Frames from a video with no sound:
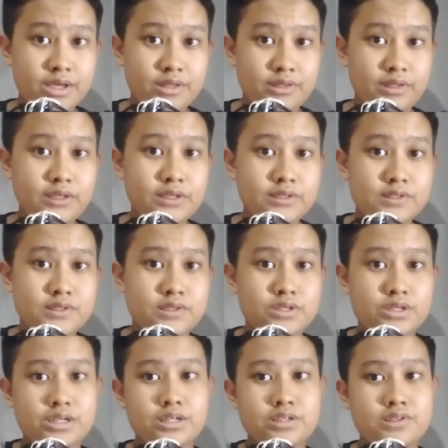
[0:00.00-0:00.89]
This
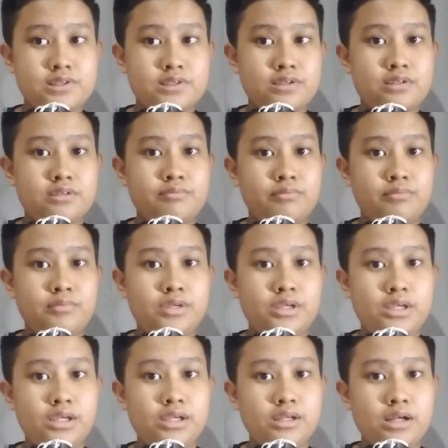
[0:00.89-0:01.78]
costed
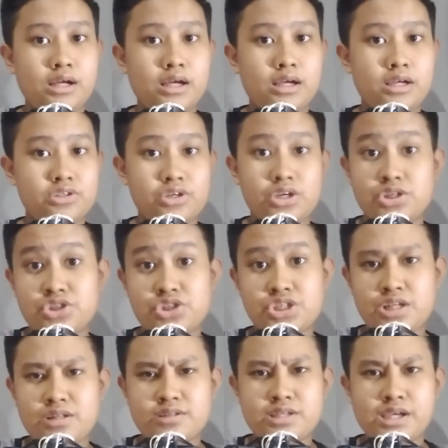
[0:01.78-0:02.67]
me a
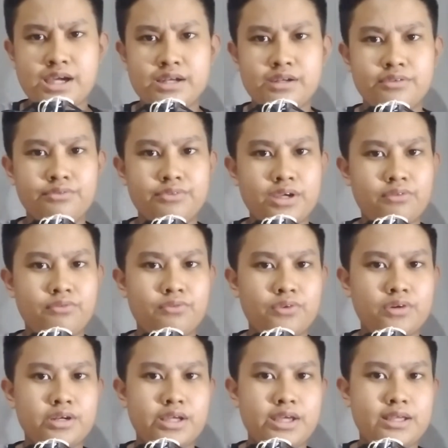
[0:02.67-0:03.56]
shit ton of
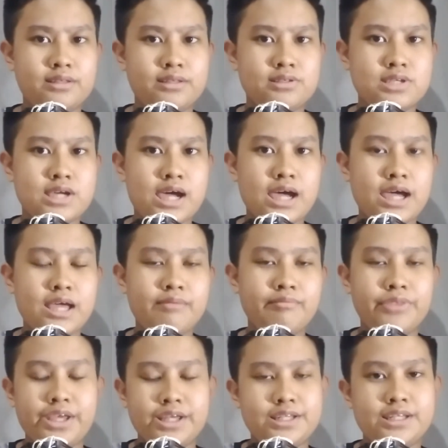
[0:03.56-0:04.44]
effort and
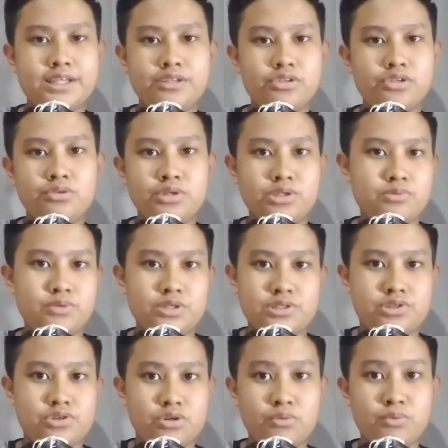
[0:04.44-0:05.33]
time. I didn't know it
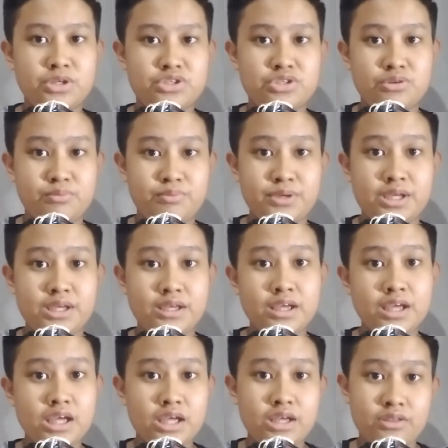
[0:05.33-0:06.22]
was going to be
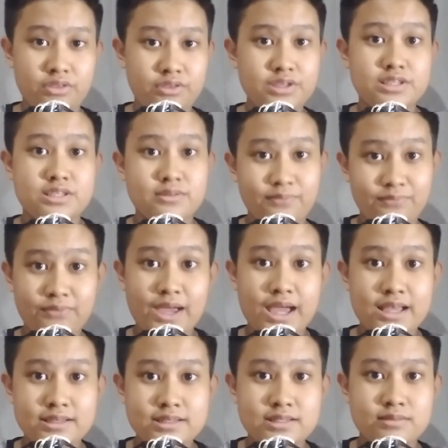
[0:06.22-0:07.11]
this
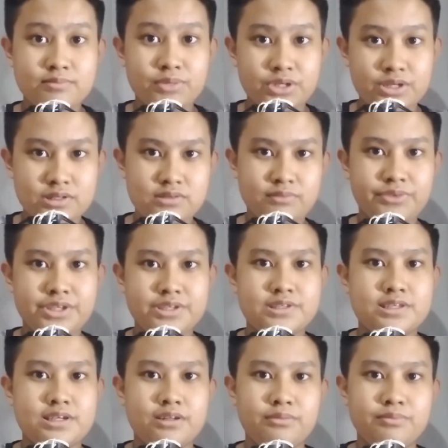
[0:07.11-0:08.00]
fast because of
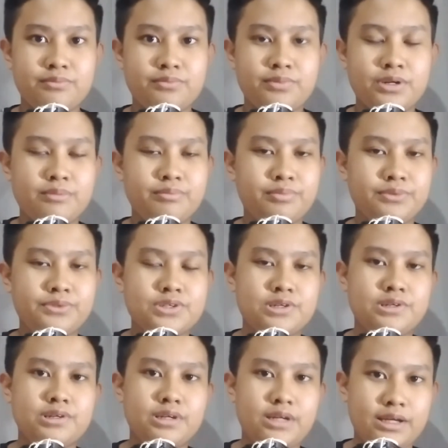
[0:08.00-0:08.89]
this
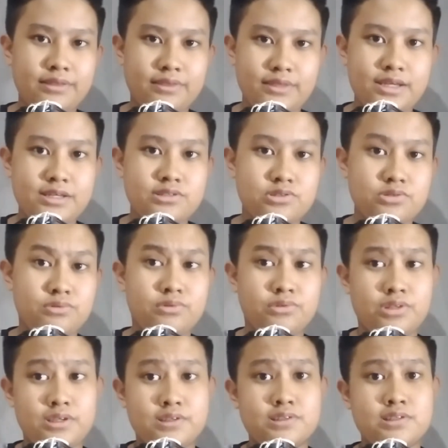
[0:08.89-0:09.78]
teleprompter, thanks
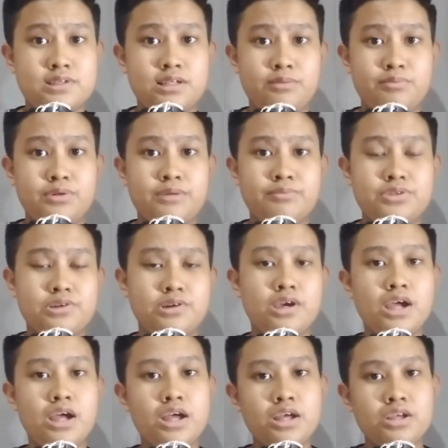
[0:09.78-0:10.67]
to this teleprompter.
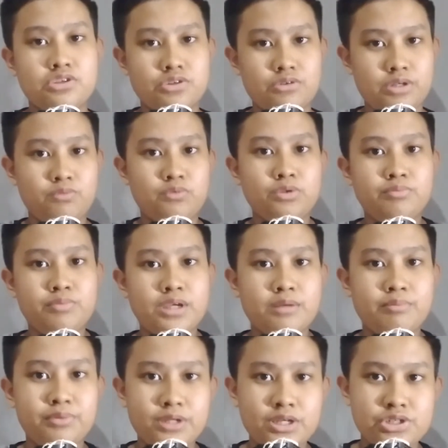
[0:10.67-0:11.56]
So it would be
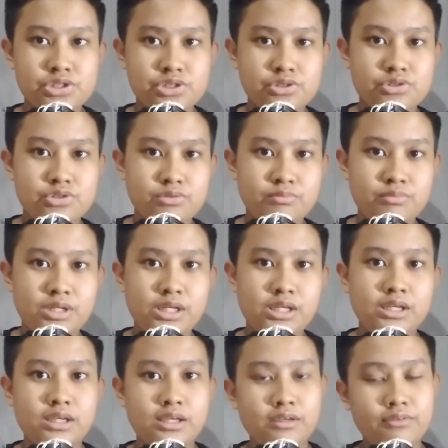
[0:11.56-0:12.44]
a pleasure to
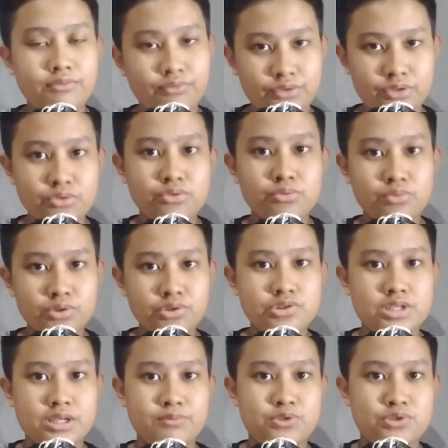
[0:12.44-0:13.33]
me if you would
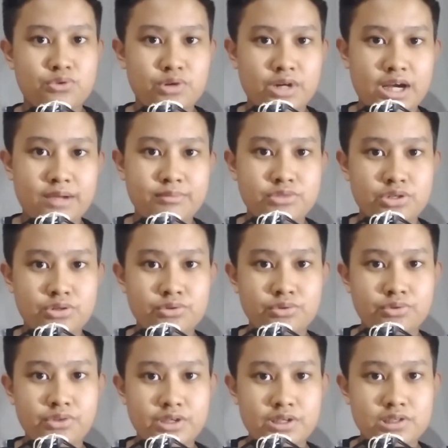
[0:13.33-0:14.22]
subscribe
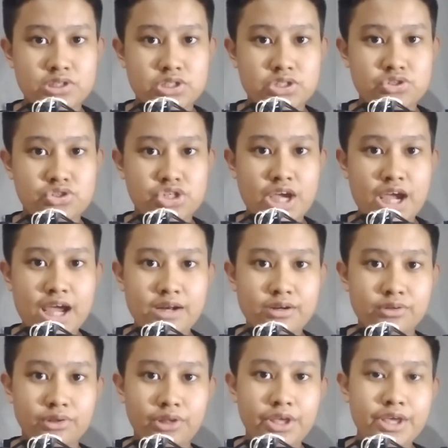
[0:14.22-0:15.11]
to this
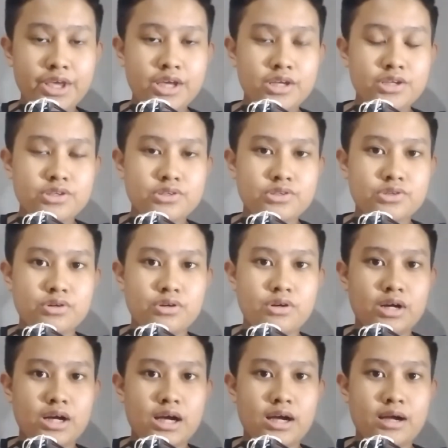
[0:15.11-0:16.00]
channel.
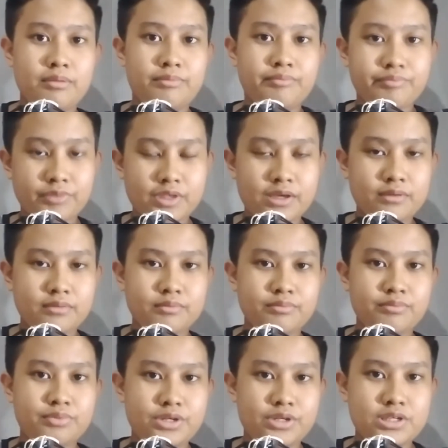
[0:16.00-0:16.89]
So
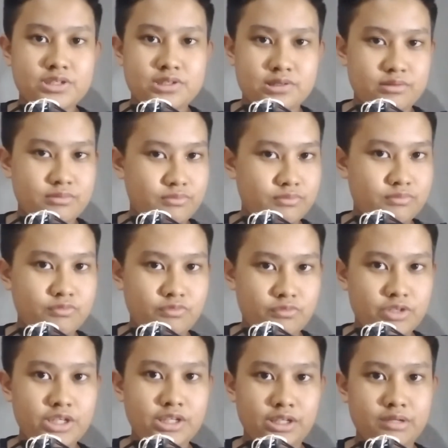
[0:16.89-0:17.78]
please
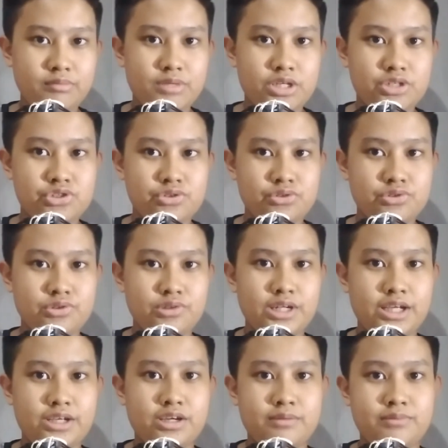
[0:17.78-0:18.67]
really make sure to
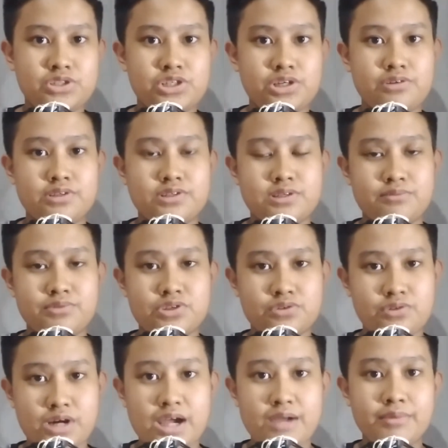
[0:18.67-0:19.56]
like, comment, share, and
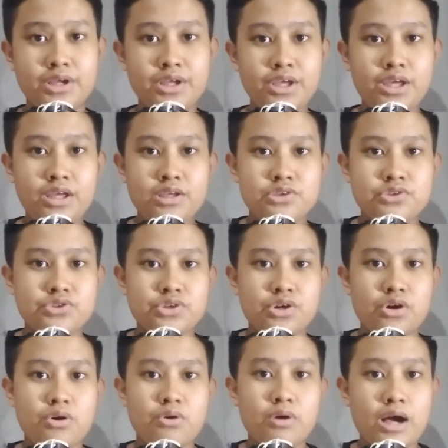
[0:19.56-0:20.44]
subscribe.
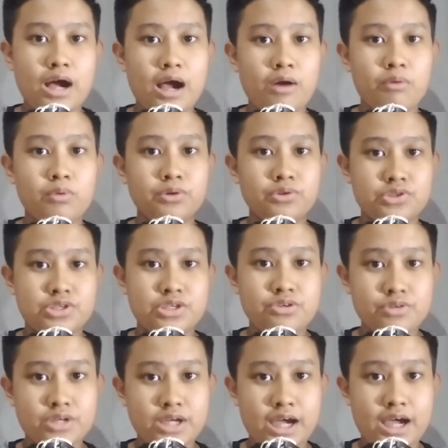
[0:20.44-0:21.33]
So we'll see
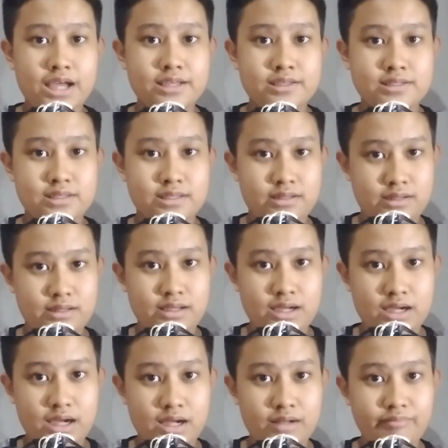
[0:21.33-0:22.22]
you guys
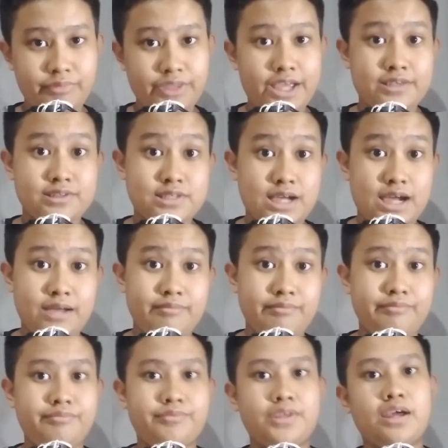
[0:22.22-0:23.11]
next
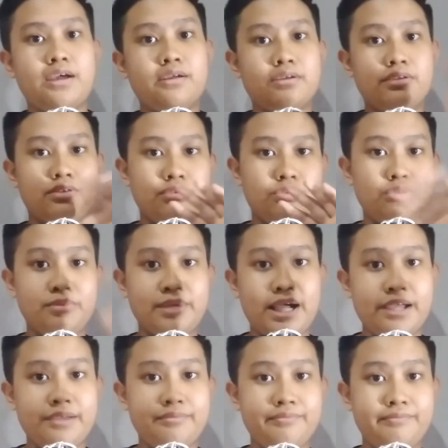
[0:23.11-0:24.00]
time.
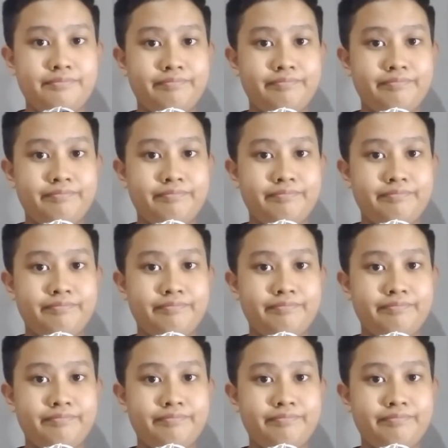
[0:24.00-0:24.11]
Goodbye.